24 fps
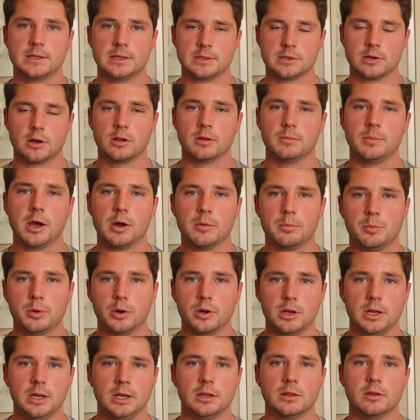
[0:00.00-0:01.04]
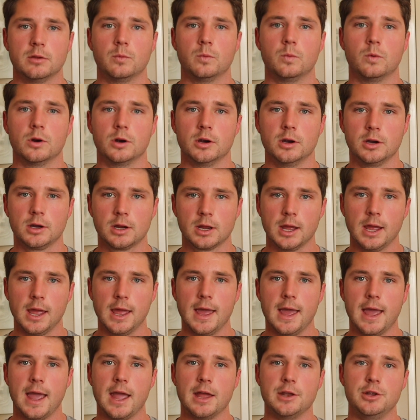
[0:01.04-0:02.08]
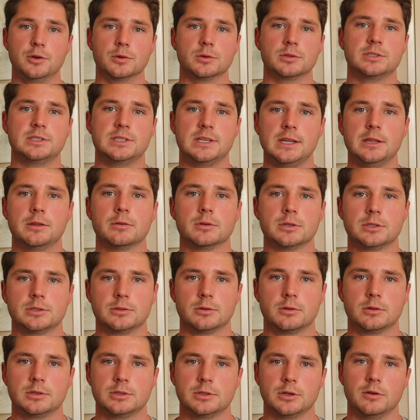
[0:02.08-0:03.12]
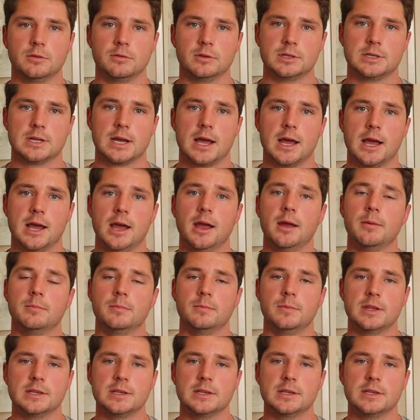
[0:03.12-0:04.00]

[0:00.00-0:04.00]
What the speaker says: It's all about putting in the work, and you'll see the results over time.